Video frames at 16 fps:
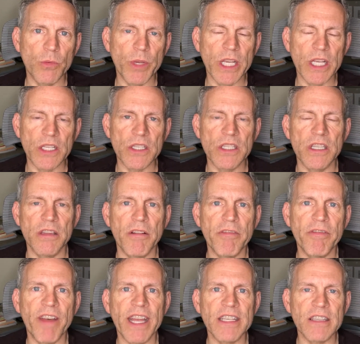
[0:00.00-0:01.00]
we can see the
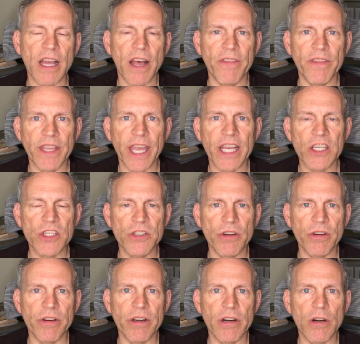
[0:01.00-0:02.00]
vent on the
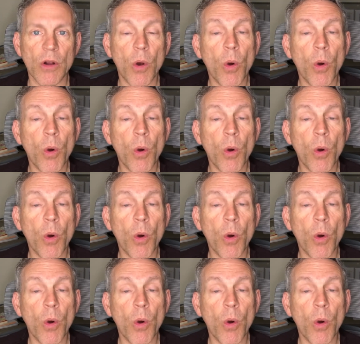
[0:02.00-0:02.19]
exterior,